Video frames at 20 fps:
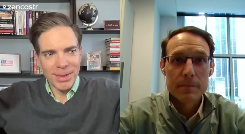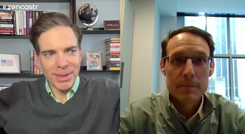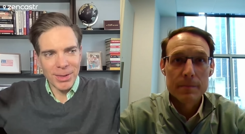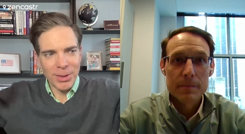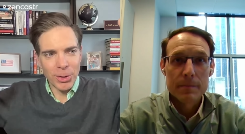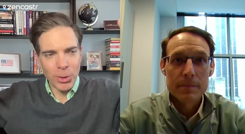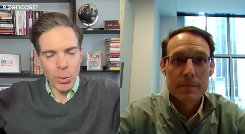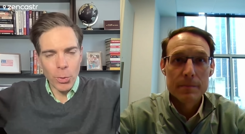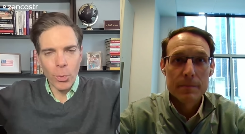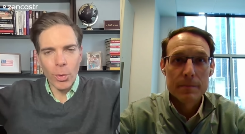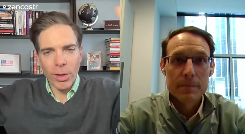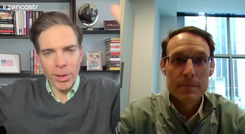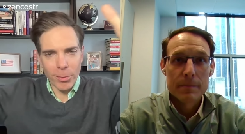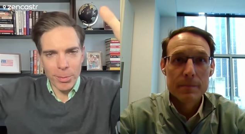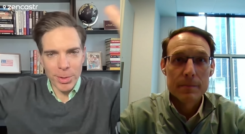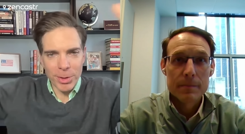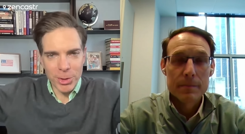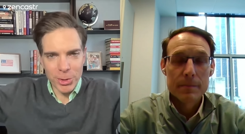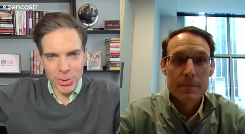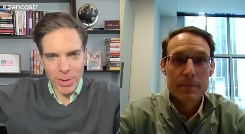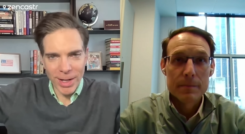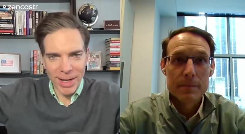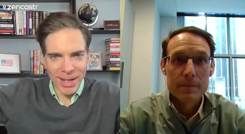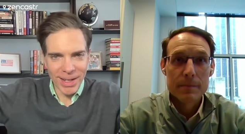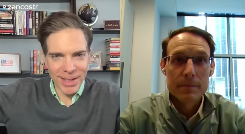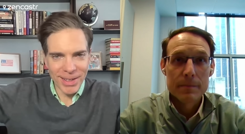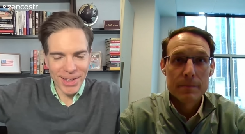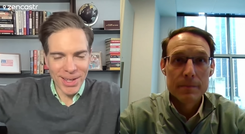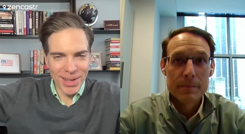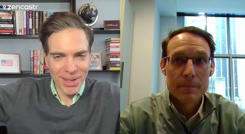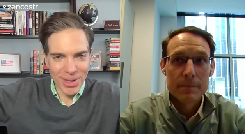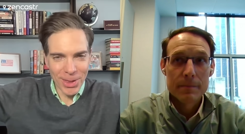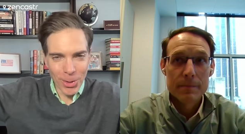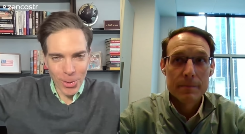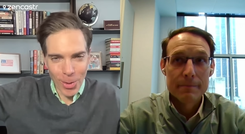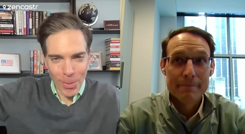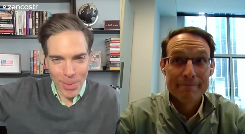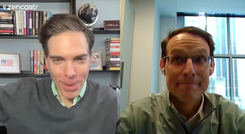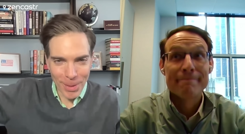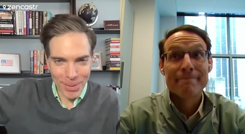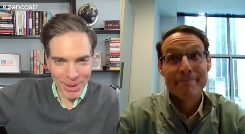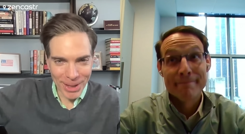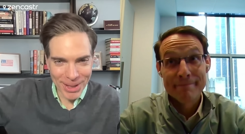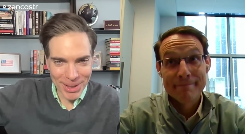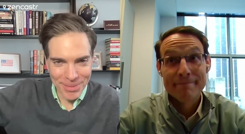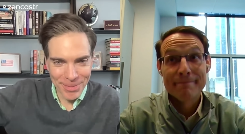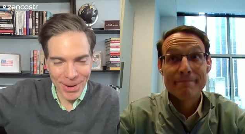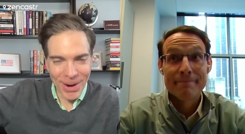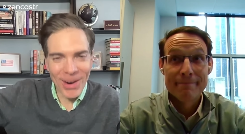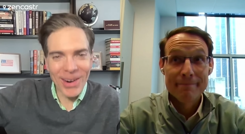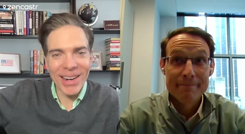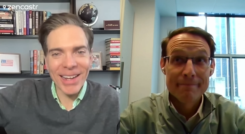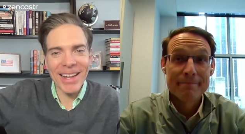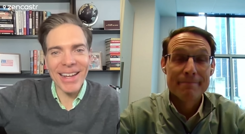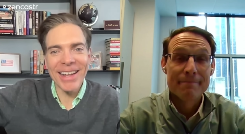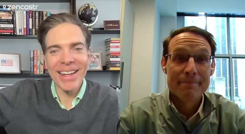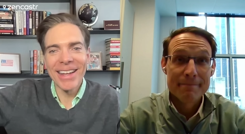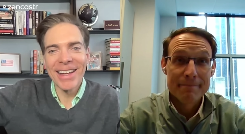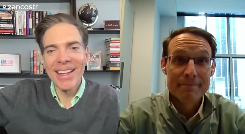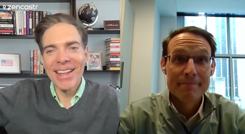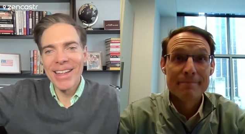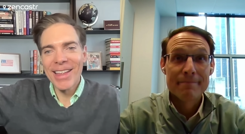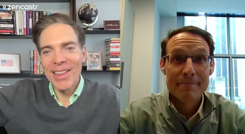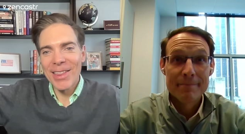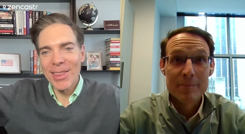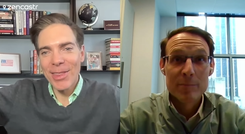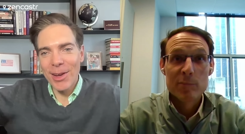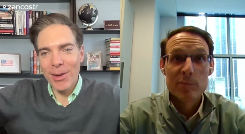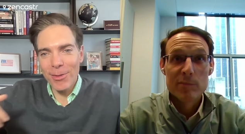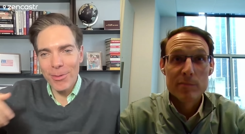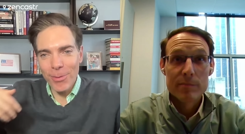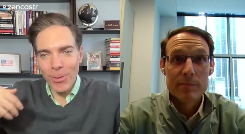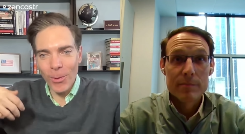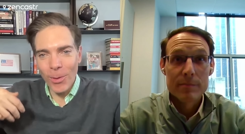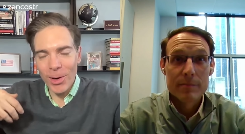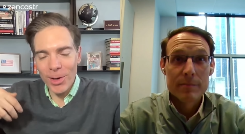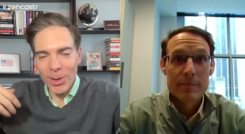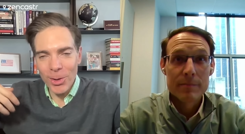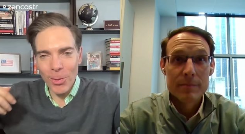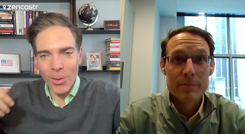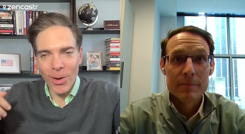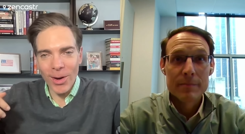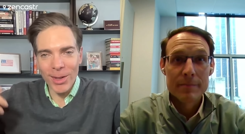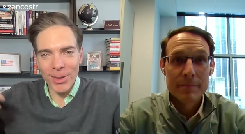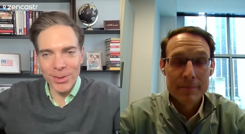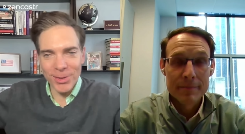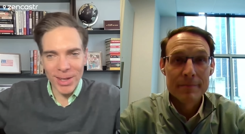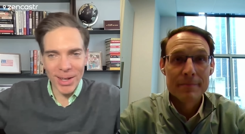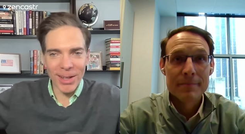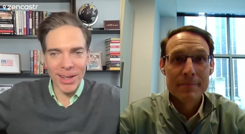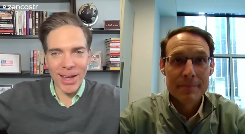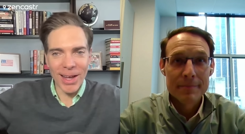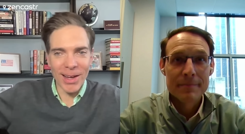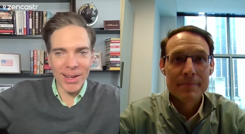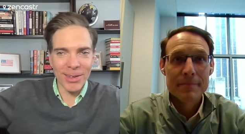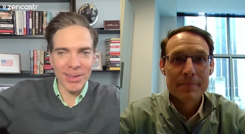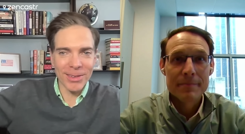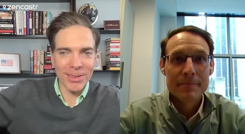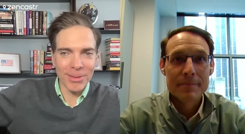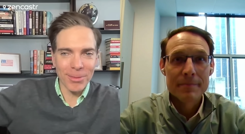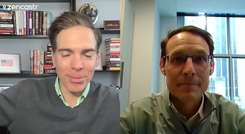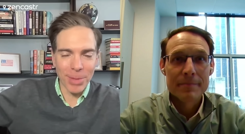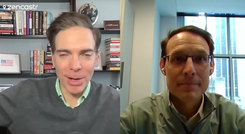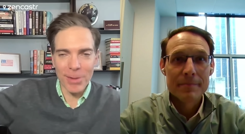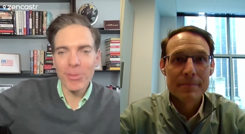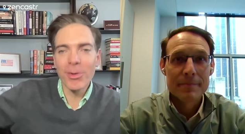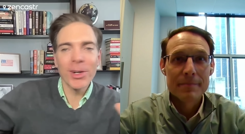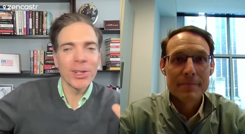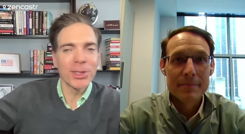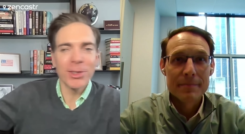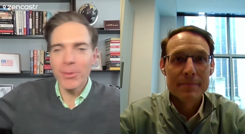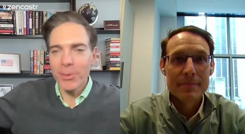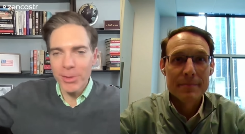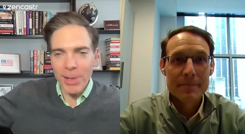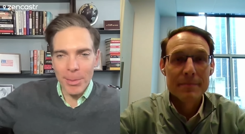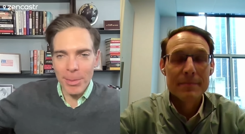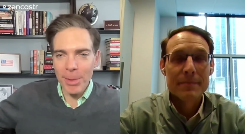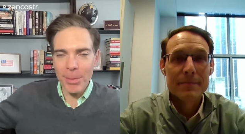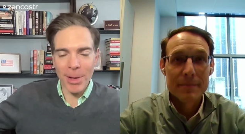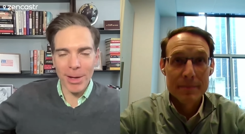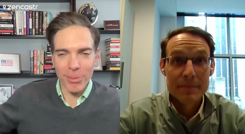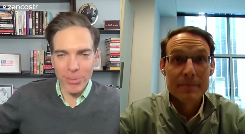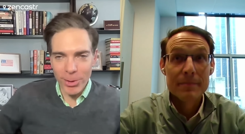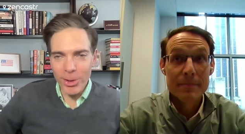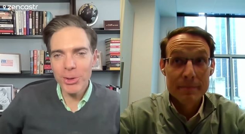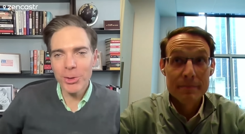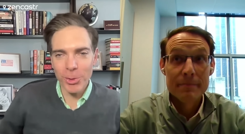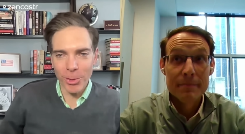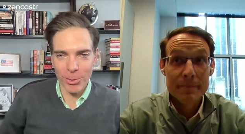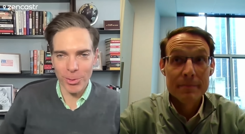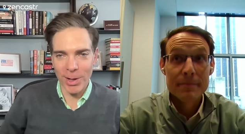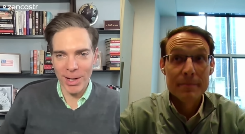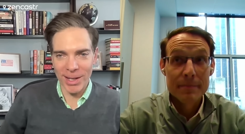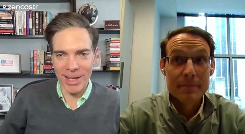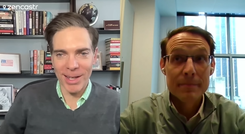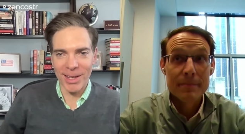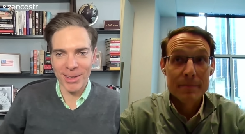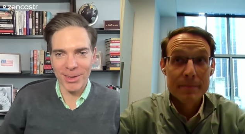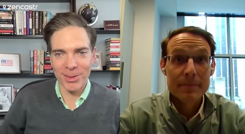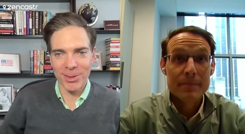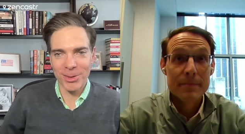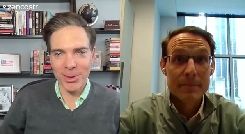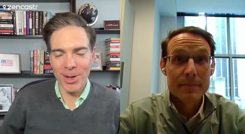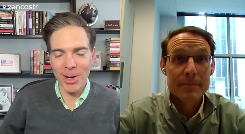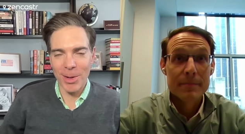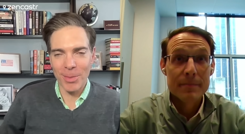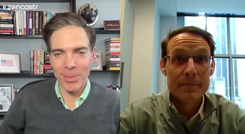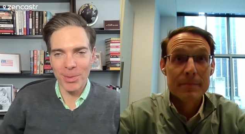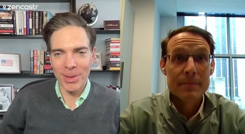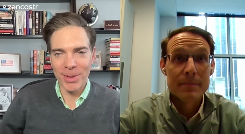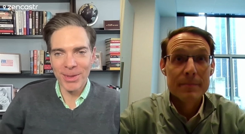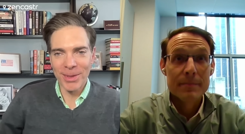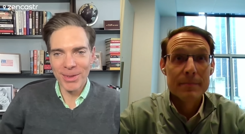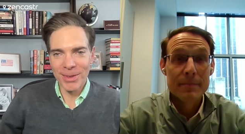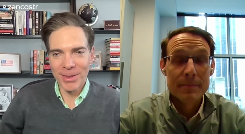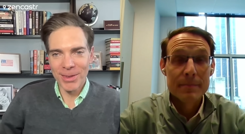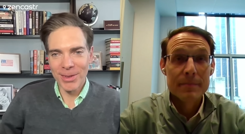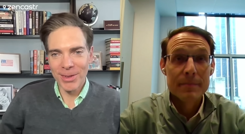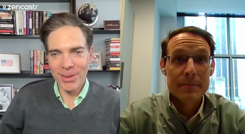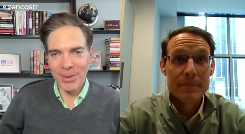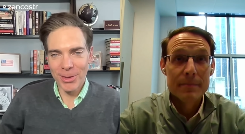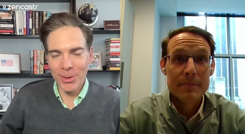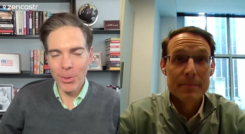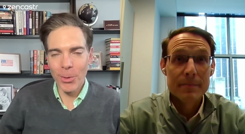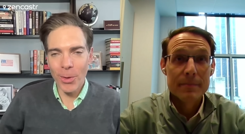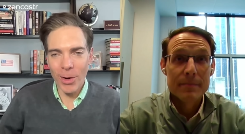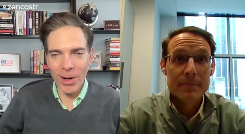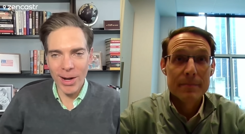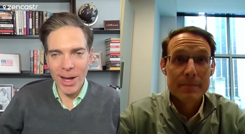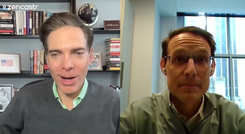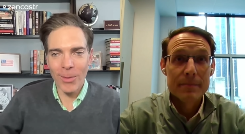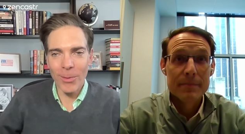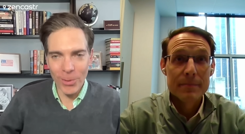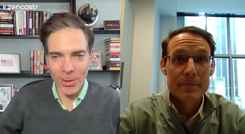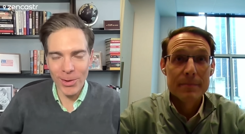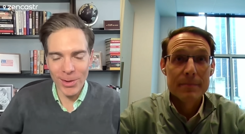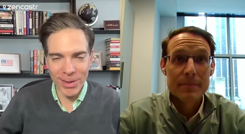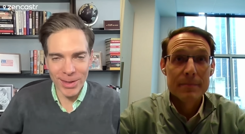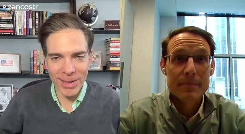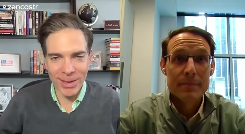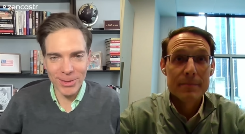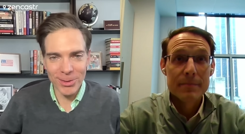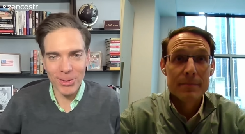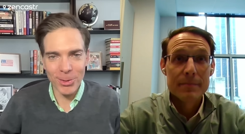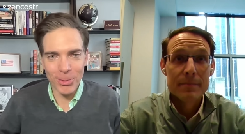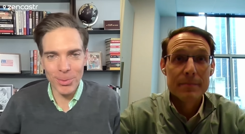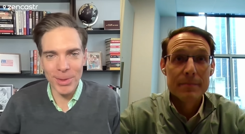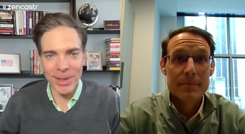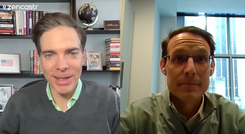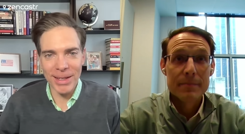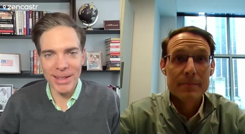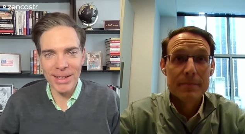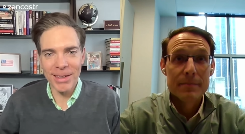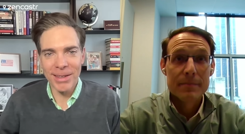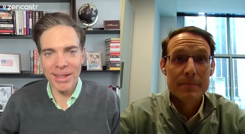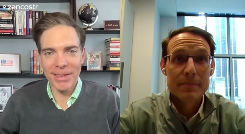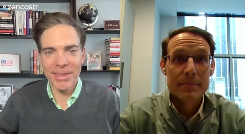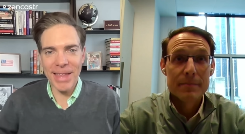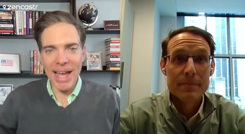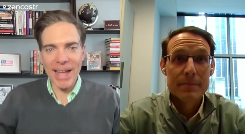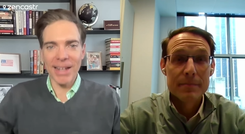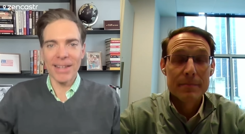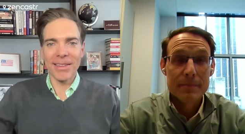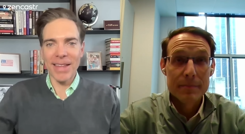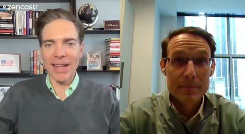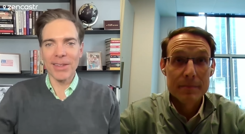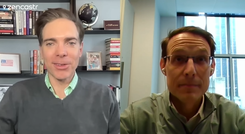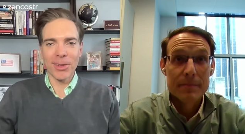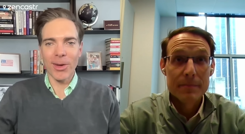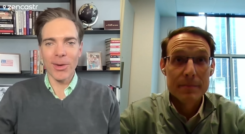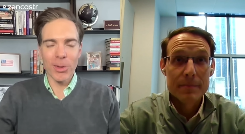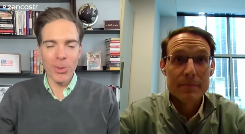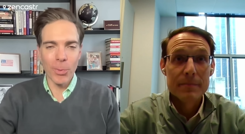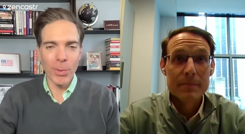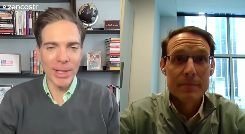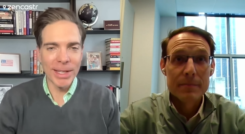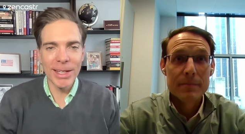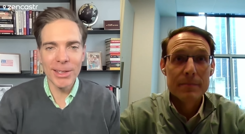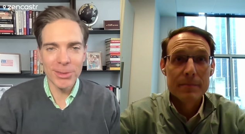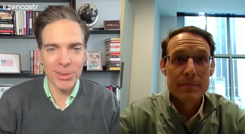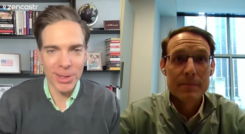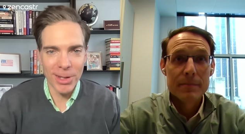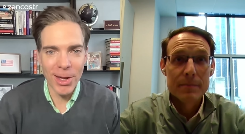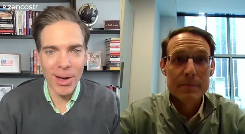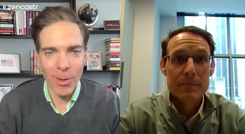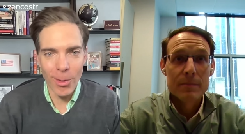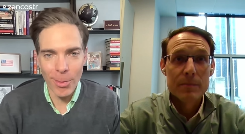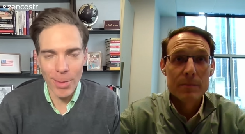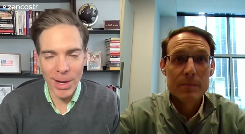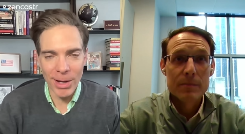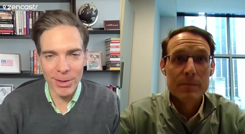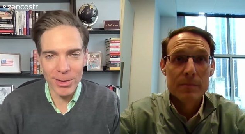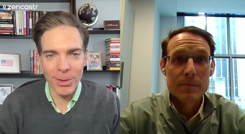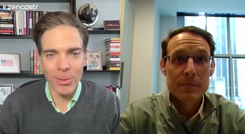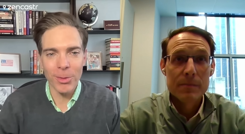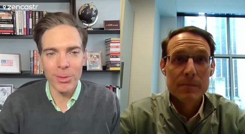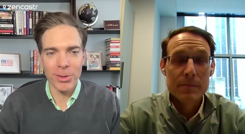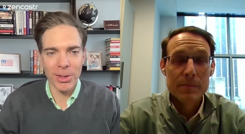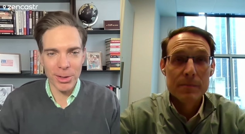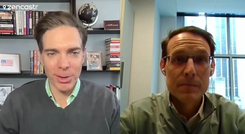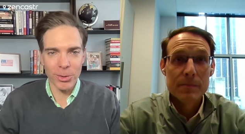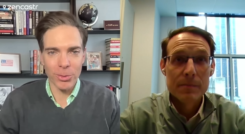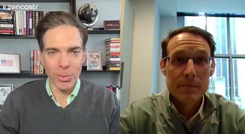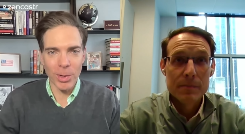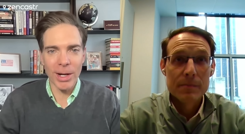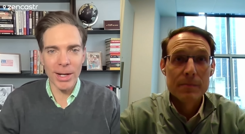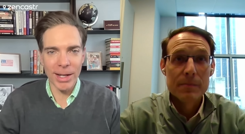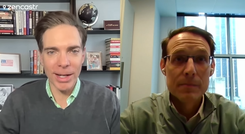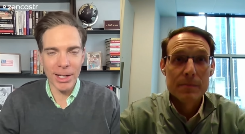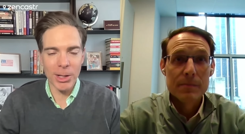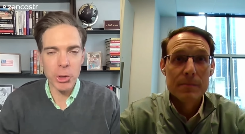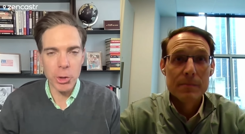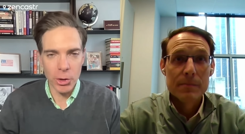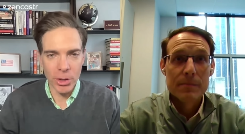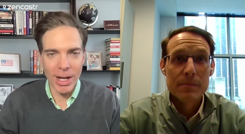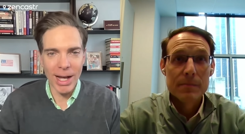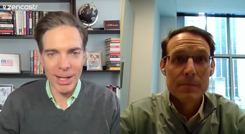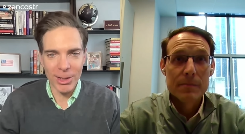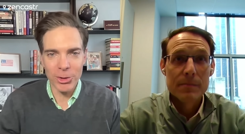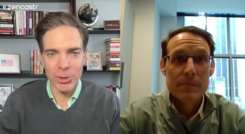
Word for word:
Speaker 1: you will have betrayed the Republican Party. Therefore, you are a sellout simply by virtue of running against Trump. You are not worthy to be like that. That's all we need to know about you, is that you're running and you're not